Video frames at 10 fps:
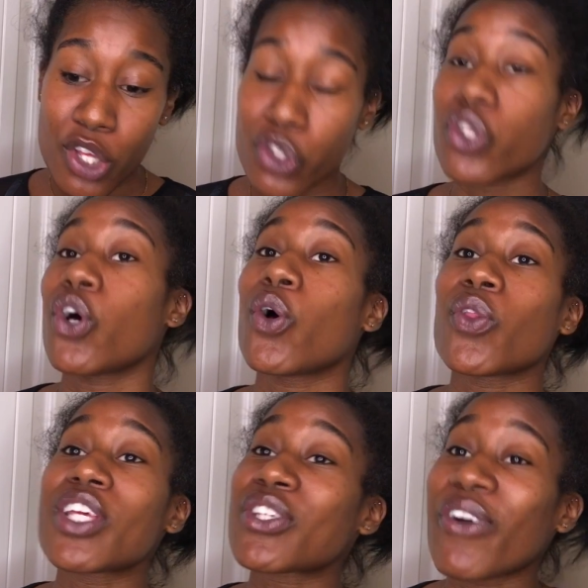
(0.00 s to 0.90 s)
So
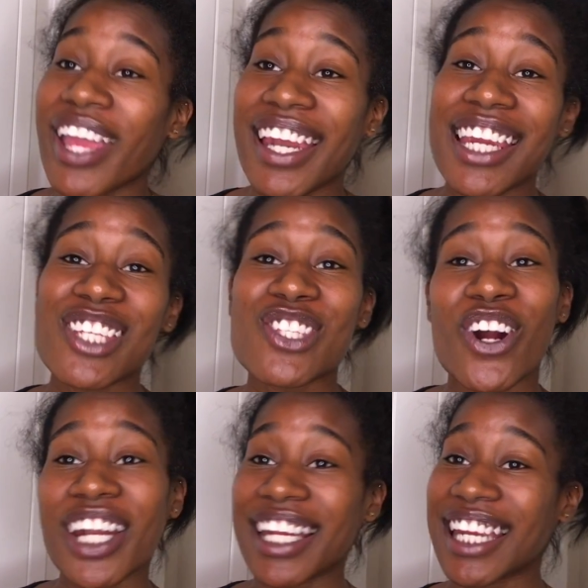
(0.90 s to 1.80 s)
let's go ahead and get
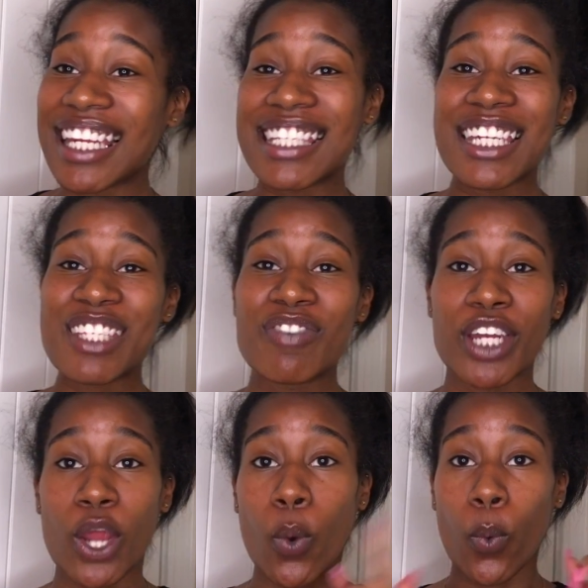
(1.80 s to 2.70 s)
started and get into this
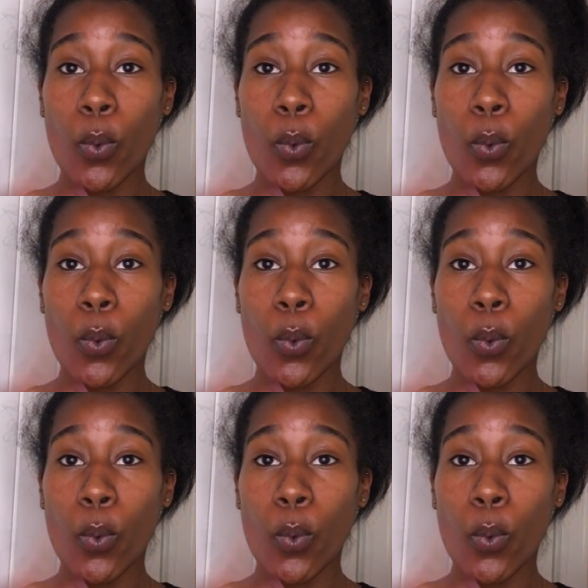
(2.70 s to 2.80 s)
video.